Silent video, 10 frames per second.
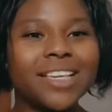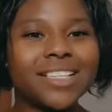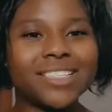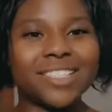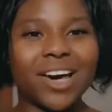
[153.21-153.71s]

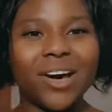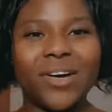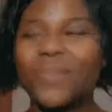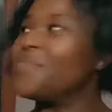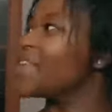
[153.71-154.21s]
So
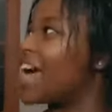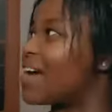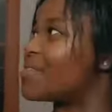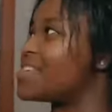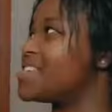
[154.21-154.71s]
I
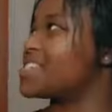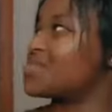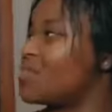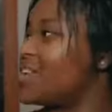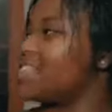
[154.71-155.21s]
really just
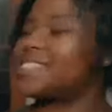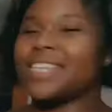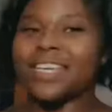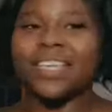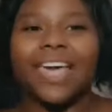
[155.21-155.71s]
wanted
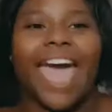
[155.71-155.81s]
to